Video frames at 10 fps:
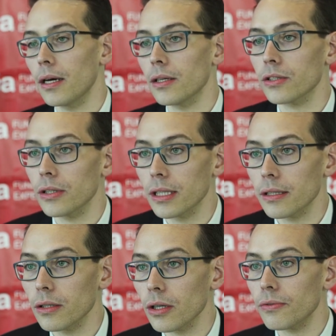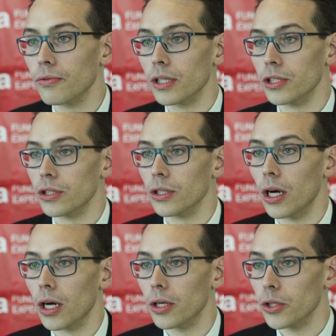studying non-French
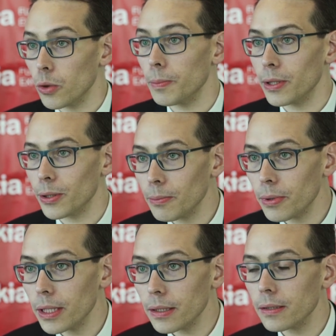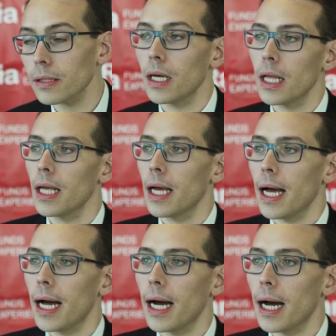European companies.
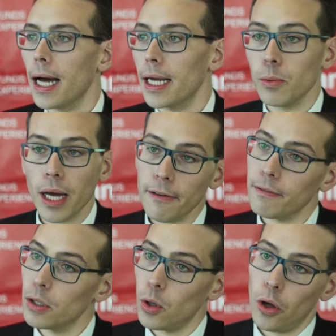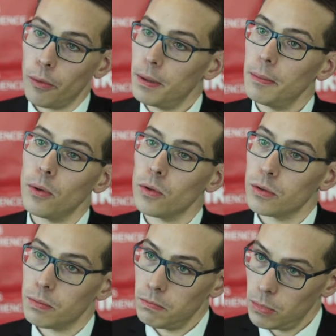And we have other people
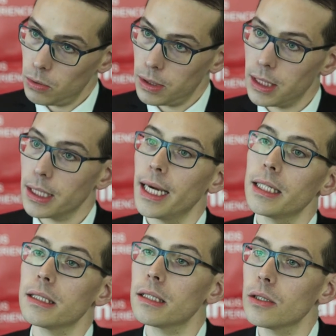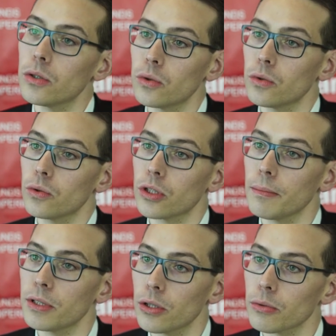dedicated to
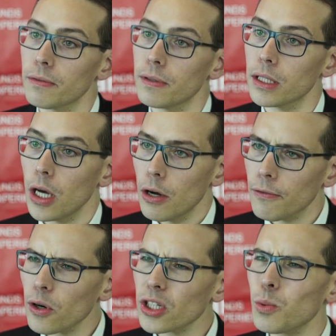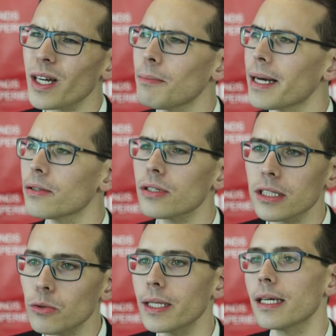some geographies. For us, what matters
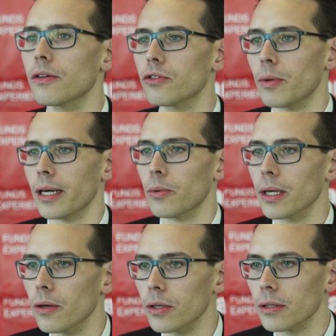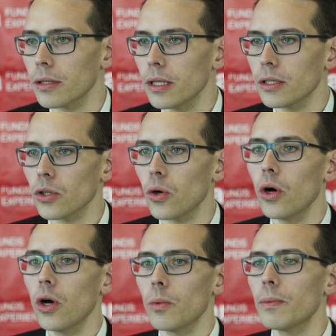is really the track record.
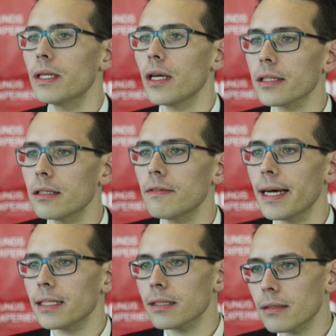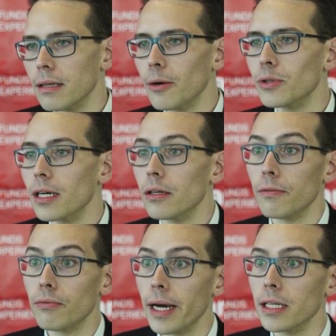So we will not invest outside of
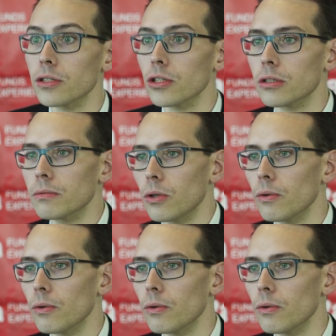France just